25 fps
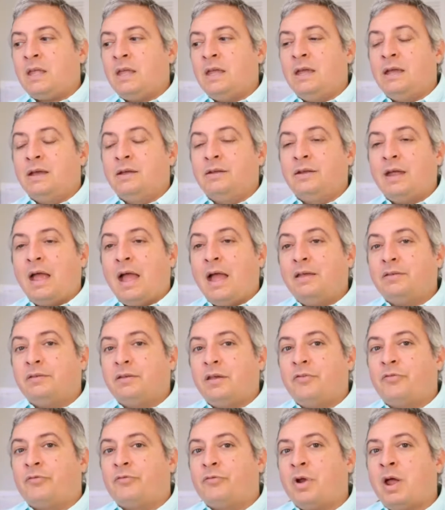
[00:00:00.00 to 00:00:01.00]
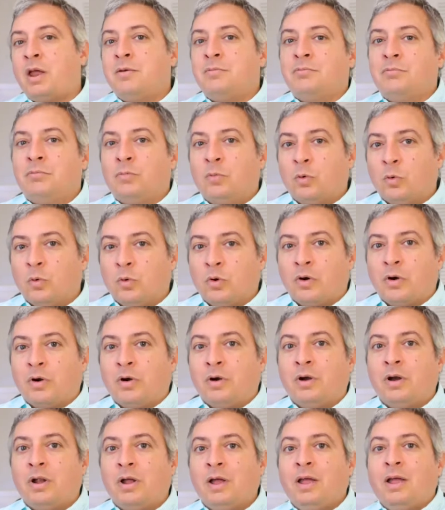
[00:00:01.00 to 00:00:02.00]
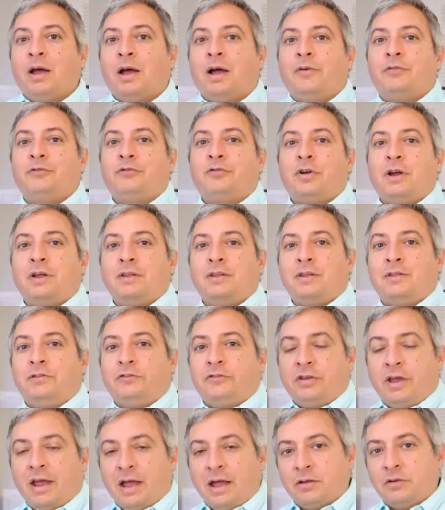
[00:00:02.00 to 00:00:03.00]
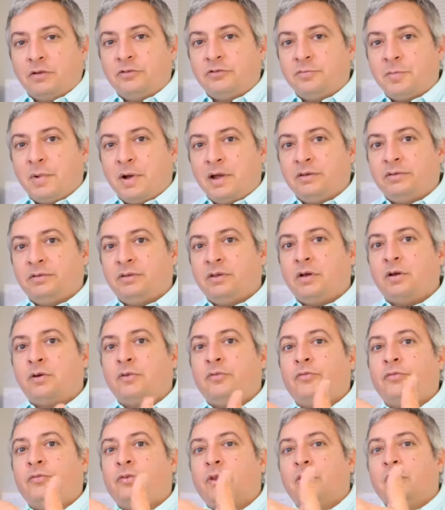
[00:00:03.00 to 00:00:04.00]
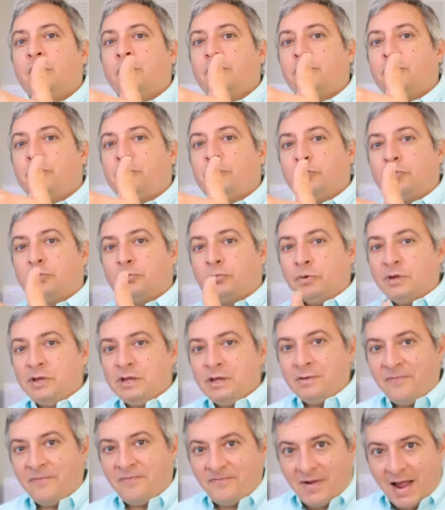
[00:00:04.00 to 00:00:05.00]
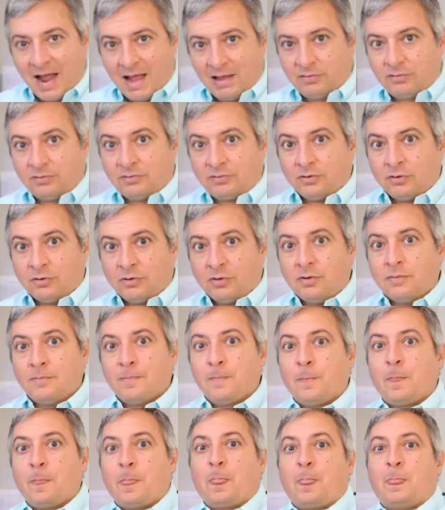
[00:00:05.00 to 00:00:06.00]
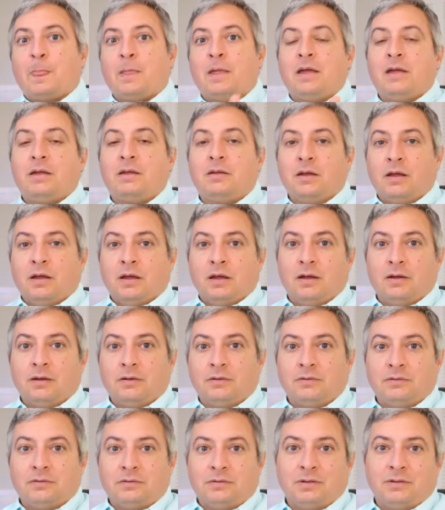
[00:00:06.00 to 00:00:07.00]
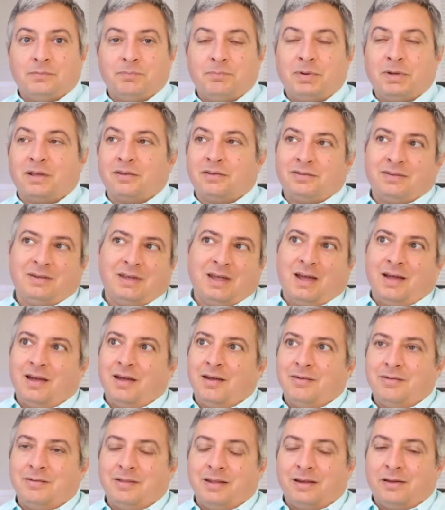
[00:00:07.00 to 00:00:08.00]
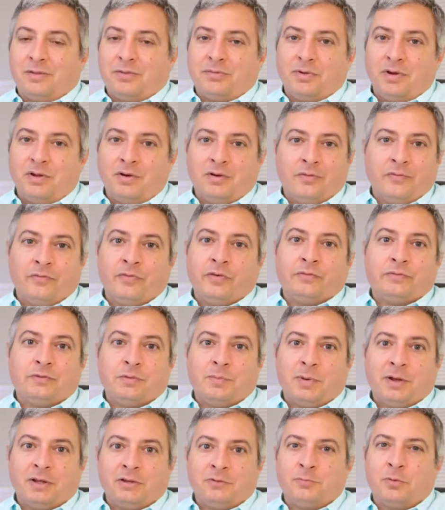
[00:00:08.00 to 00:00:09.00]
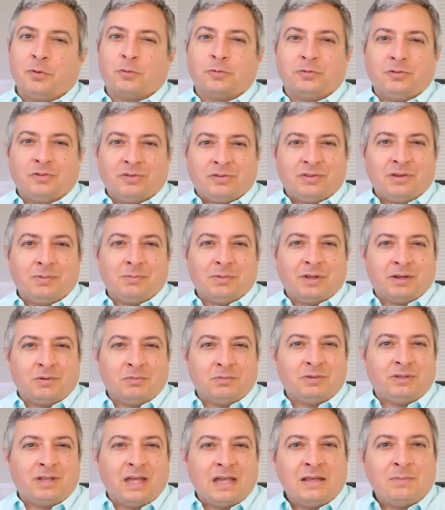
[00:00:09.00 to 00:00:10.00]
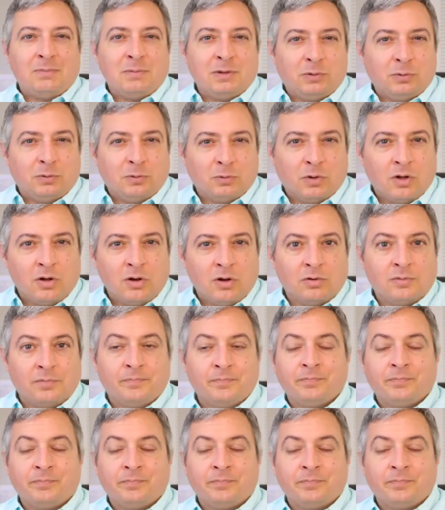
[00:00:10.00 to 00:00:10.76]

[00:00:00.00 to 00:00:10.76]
And as I've read more, I've tried to challenge myself to read faster. Like a 350-page book would just seem like it would take me too long.